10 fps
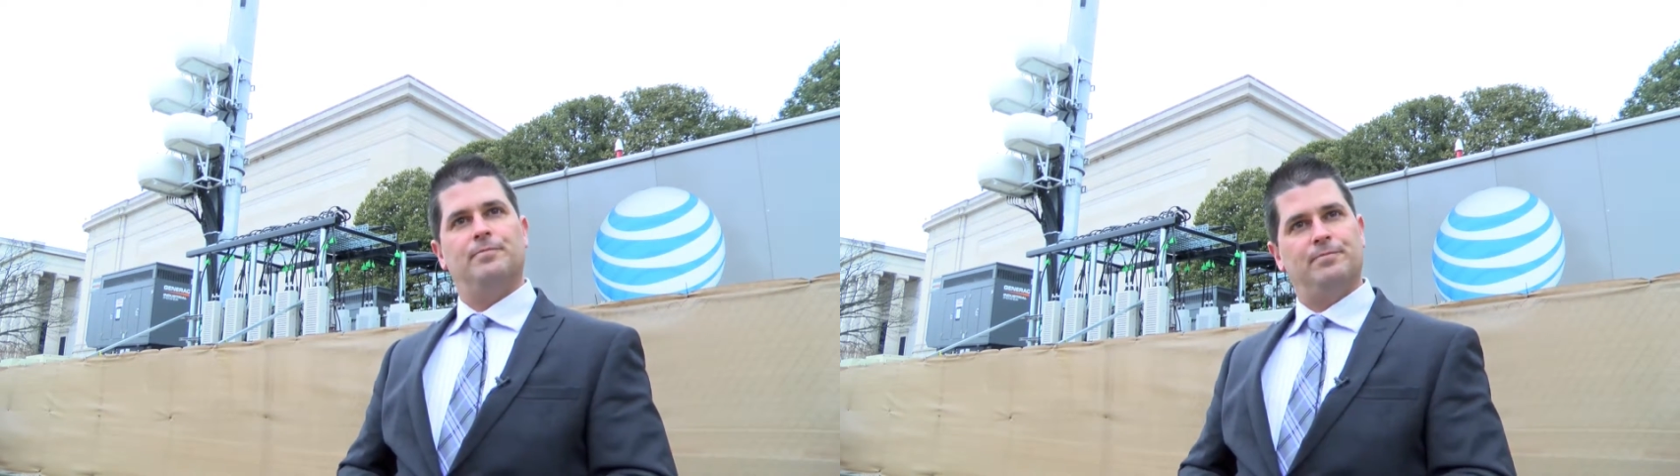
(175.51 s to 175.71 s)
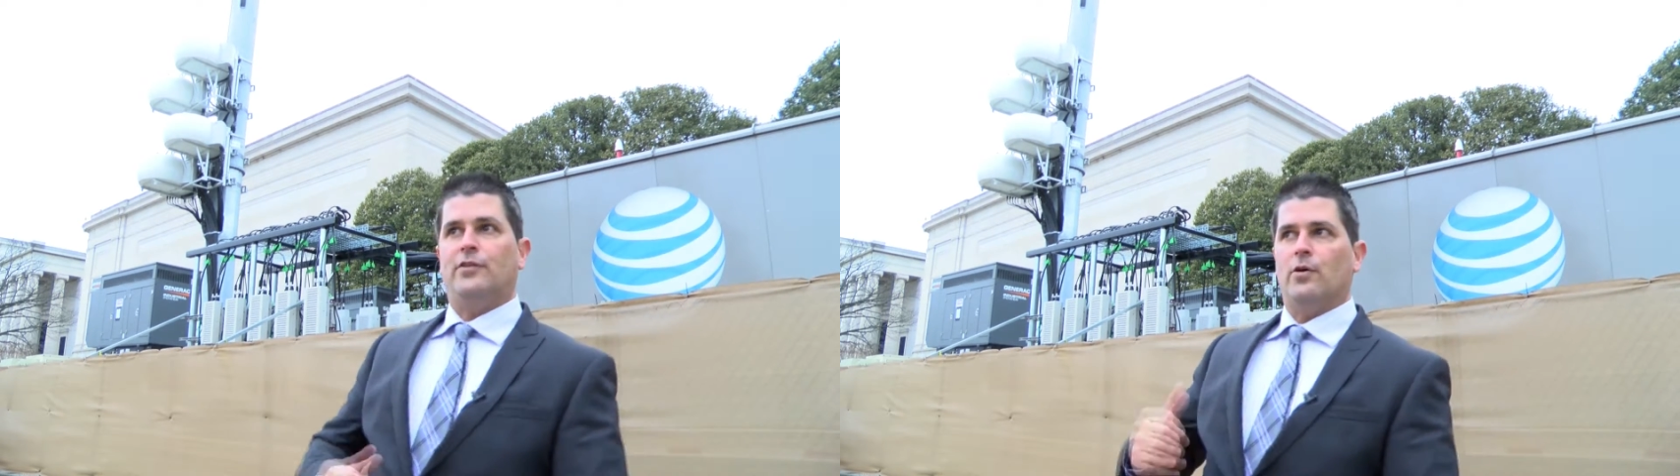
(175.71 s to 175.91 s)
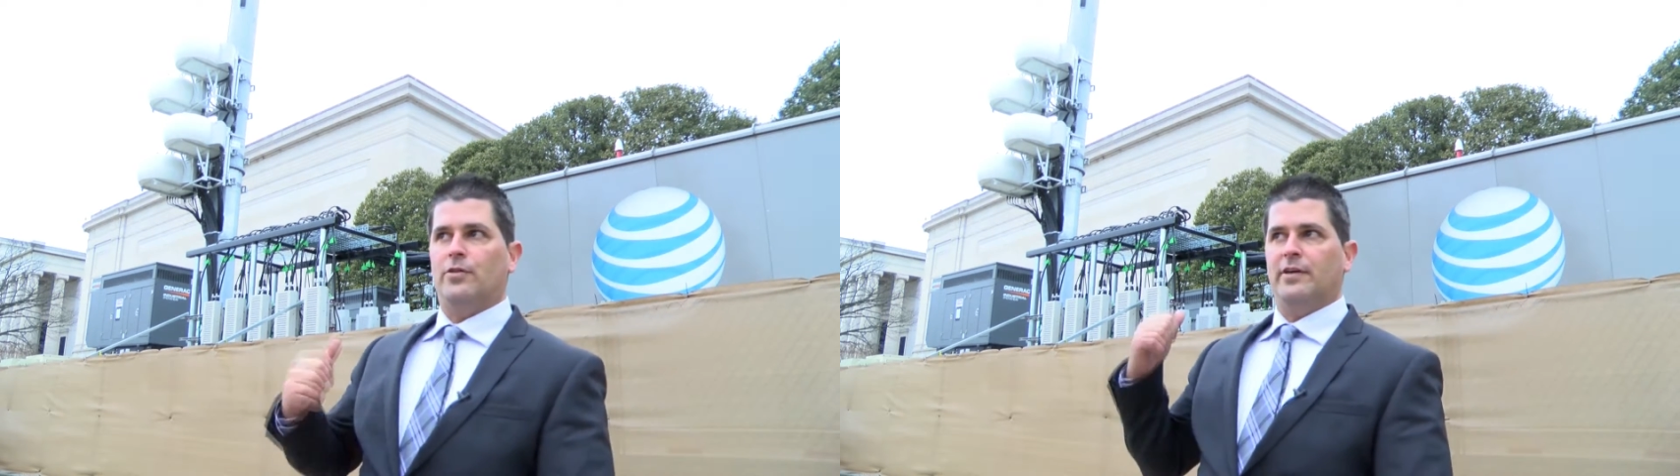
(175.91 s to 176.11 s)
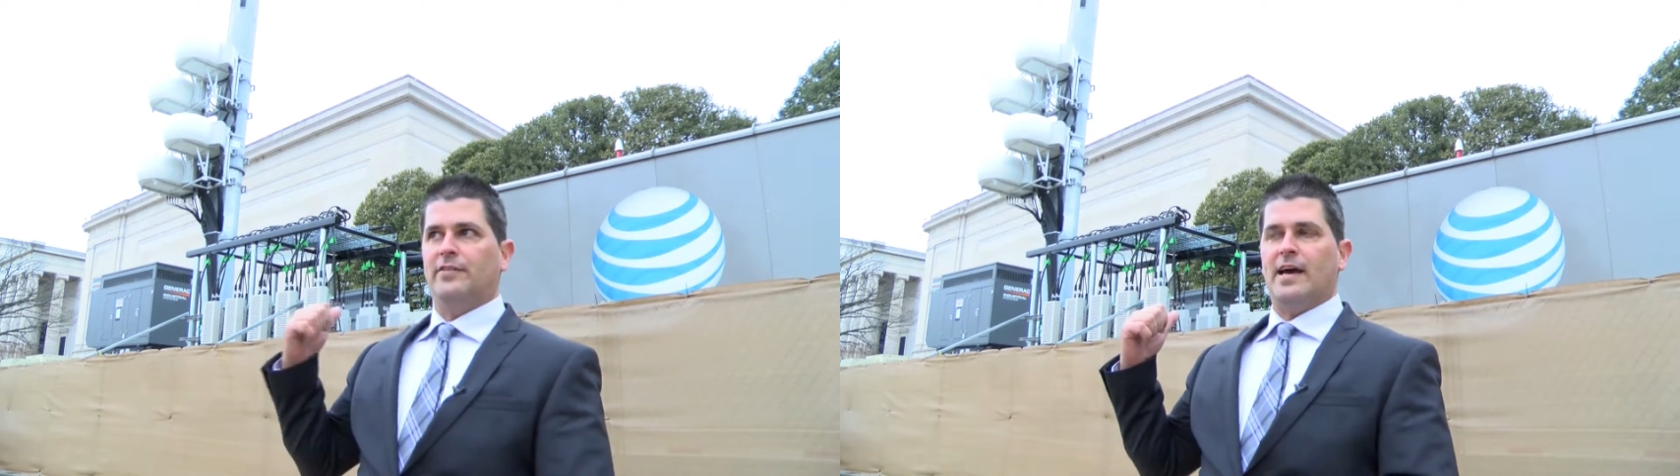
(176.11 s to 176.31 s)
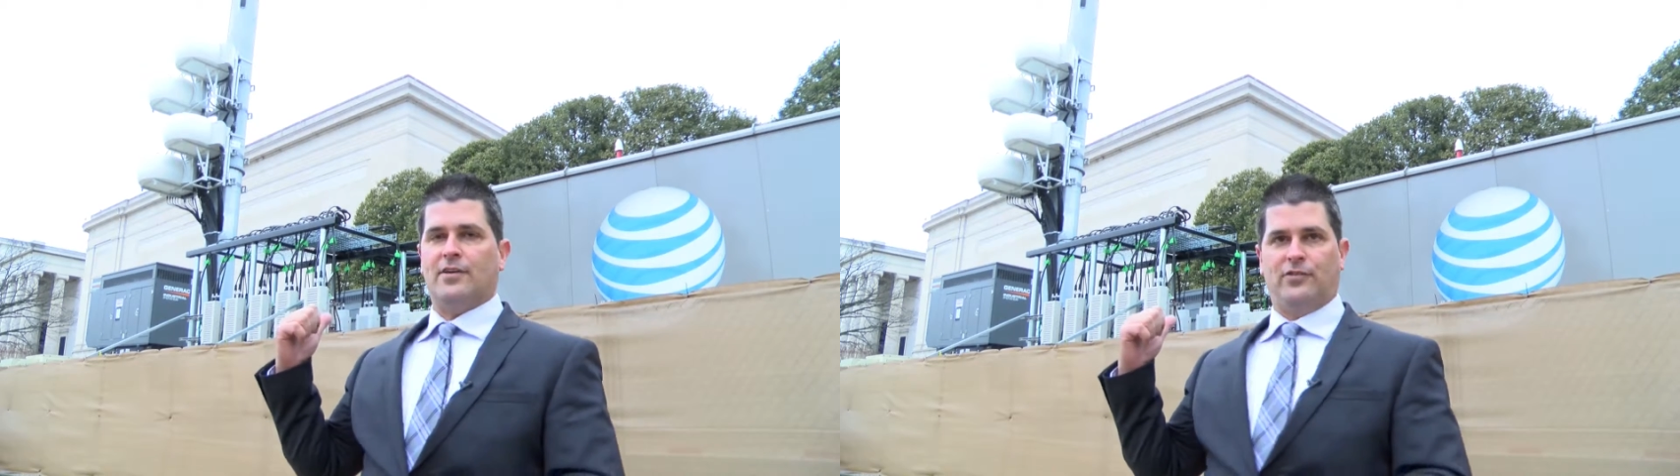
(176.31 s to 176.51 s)
So
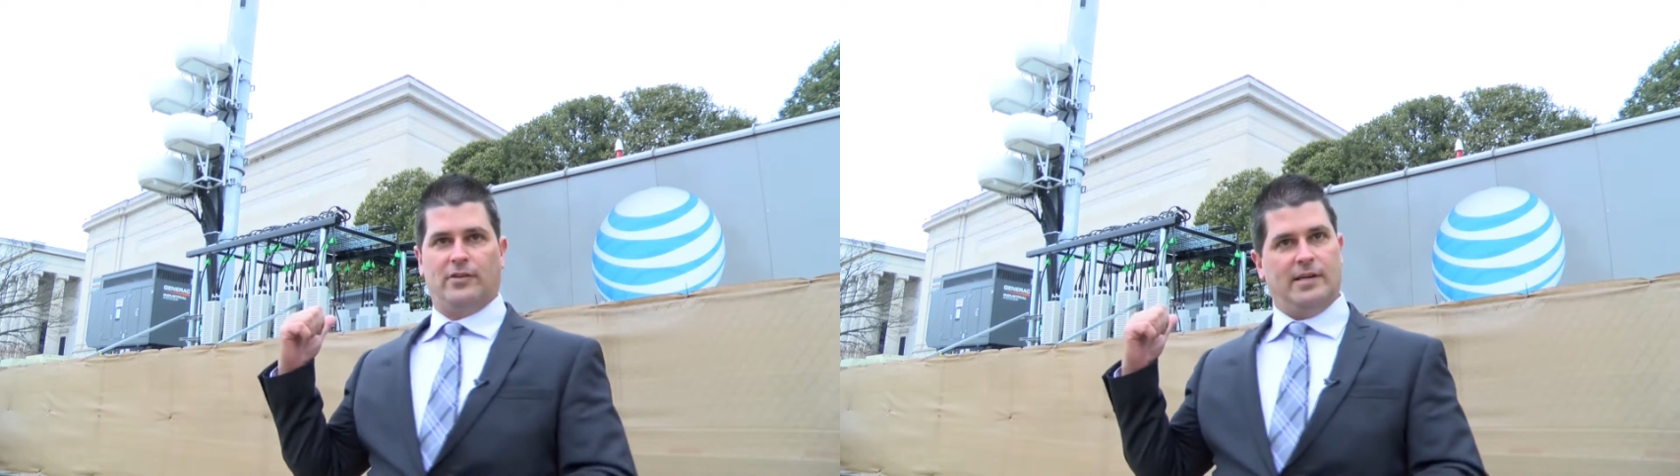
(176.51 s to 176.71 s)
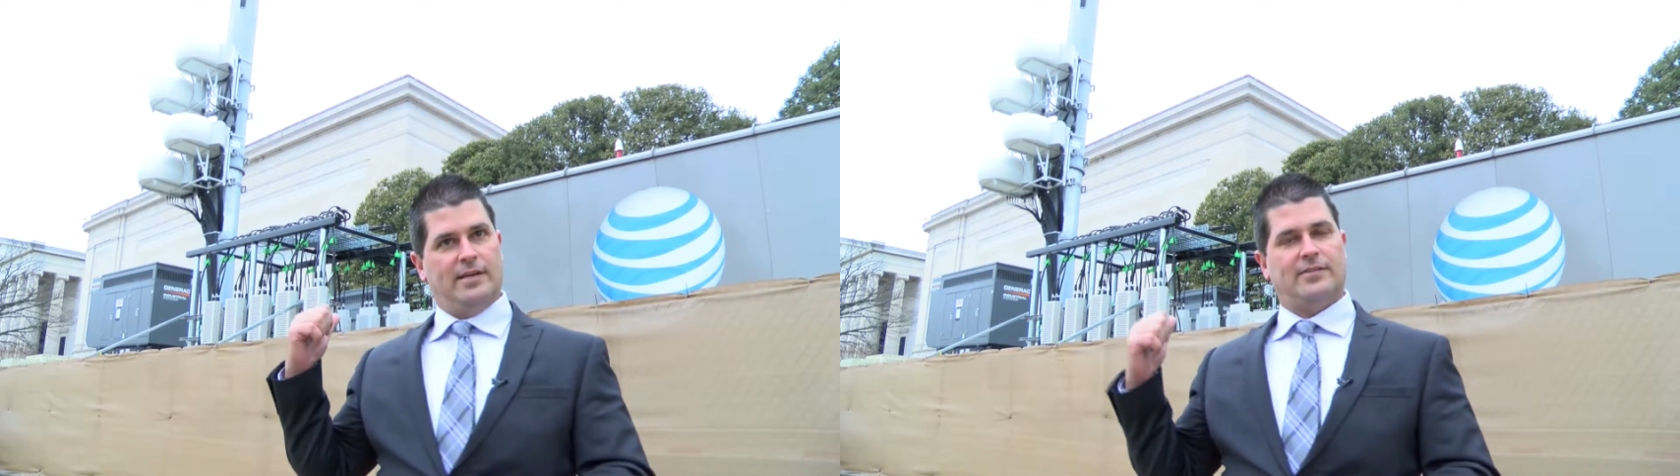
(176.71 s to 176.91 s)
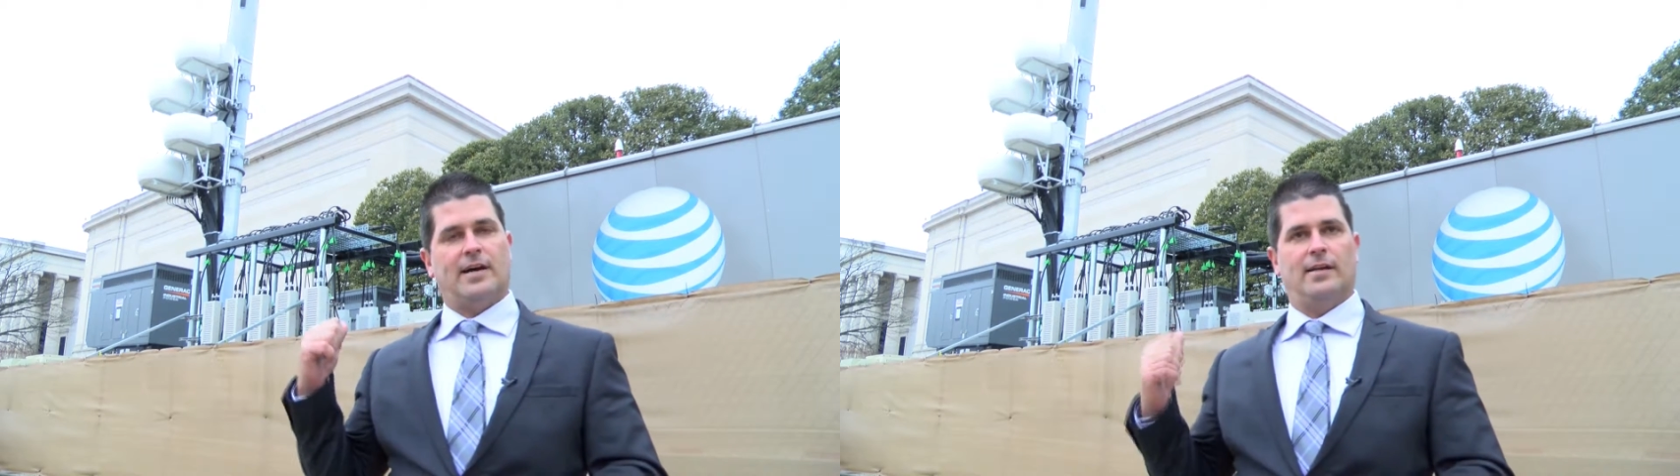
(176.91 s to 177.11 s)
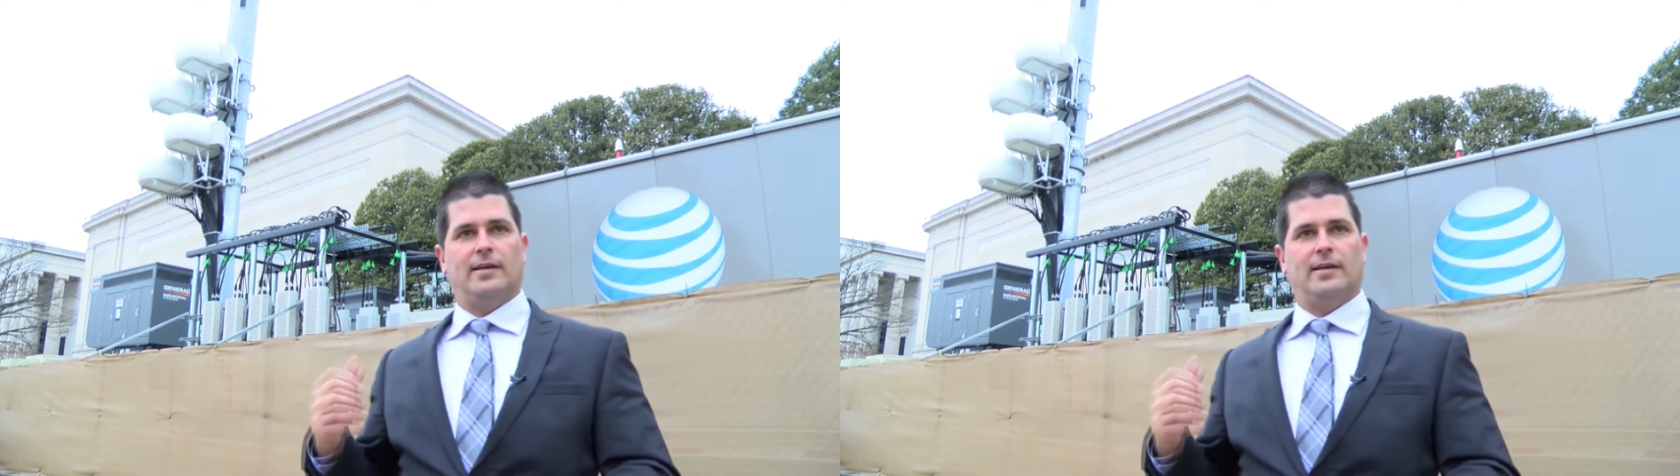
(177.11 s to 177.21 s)
this actually is kind of